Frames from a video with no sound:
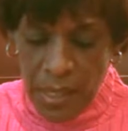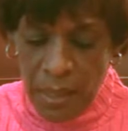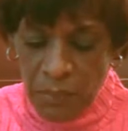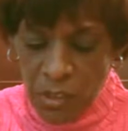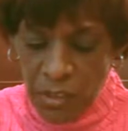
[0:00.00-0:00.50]

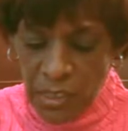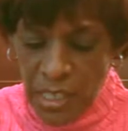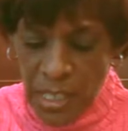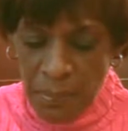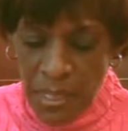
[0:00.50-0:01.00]
I'm just going to
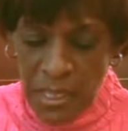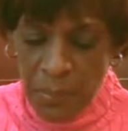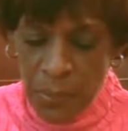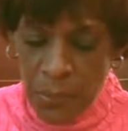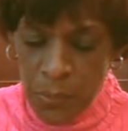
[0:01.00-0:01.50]
take my
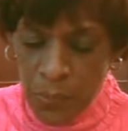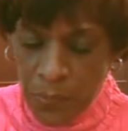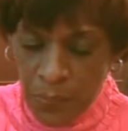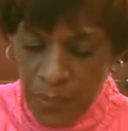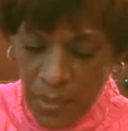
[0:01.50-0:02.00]
spoon
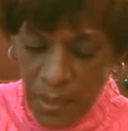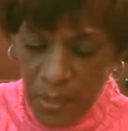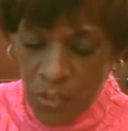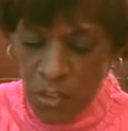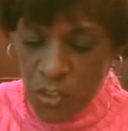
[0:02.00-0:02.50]

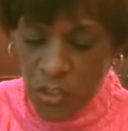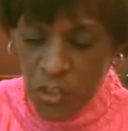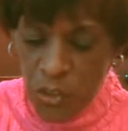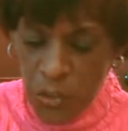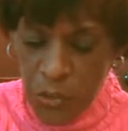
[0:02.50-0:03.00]
and
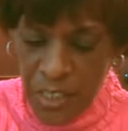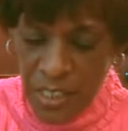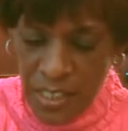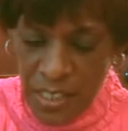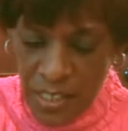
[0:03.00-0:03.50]
just stir it.